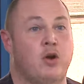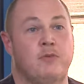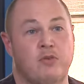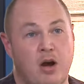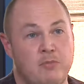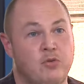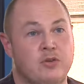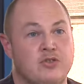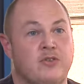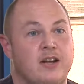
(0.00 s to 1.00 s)
There are more
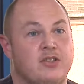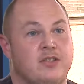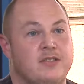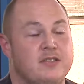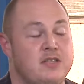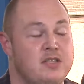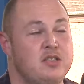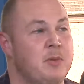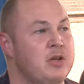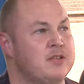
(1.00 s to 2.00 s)
distractions. It's just
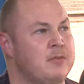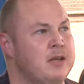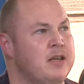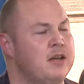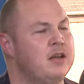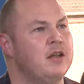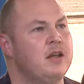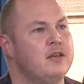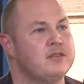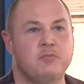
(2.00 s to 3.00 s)
personal opinion.
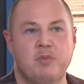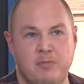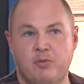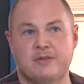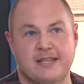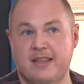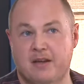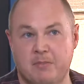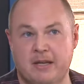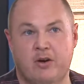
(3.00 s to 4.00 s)
Some people will say the
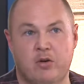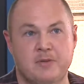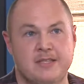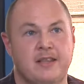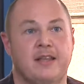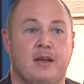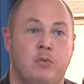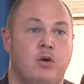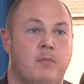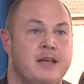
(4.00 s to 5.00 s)
complete opposite, that you can
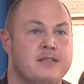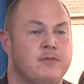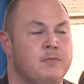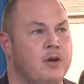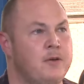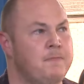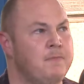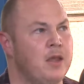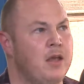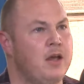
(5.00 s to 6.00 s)
work better from home.
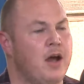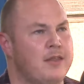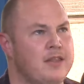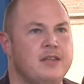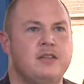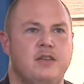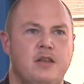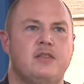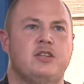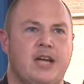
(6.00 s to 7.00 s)
I think
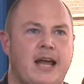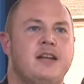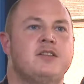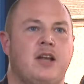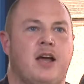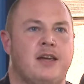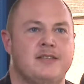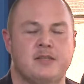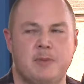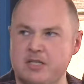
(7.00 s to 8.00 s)
that the challenge lies,
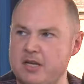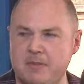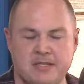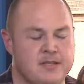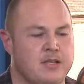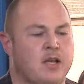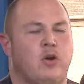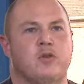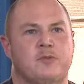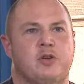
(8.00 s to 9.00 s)
especially in a business like
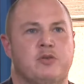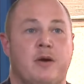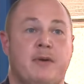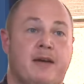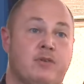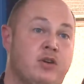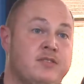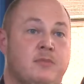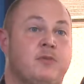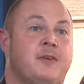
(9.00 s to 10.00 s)
Oxbridge, where we have a
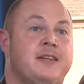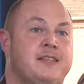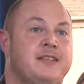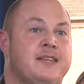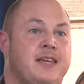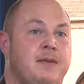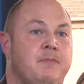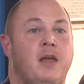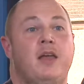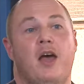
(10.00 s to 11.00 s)
customer-facing team
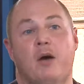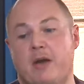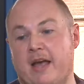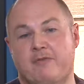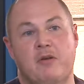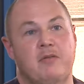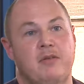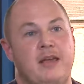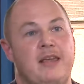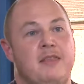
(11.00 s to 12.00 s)
and we have
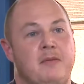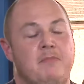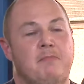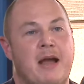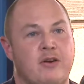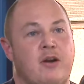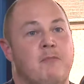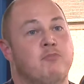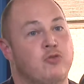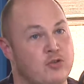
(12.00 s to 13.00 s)
in the background
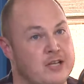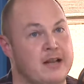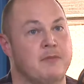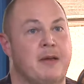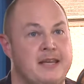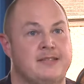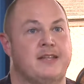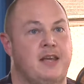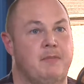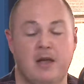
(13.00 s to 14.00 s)
project-based
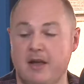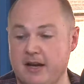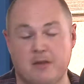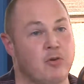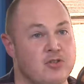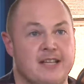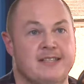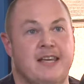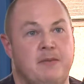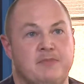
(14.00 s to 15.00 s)
team. Now the project
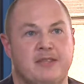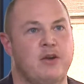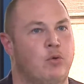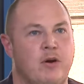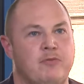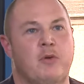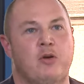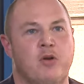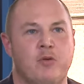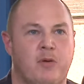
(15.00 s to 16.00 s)
teams, they all work from home
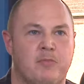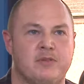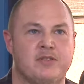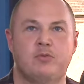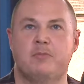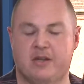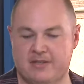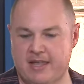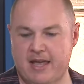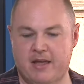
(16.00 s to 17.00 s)
no problem at all, because
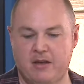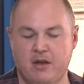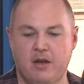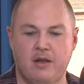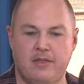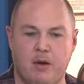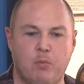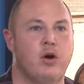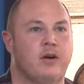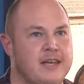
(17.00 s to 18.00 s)
their
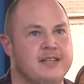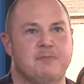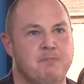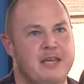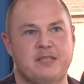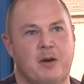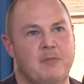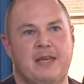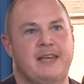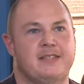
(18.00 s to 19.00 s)
work is piece by
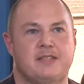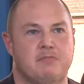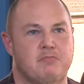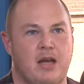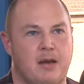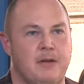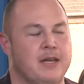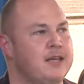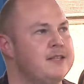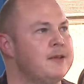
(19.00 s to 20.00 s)
piece, happy
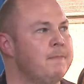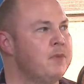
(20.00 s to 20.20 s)
days.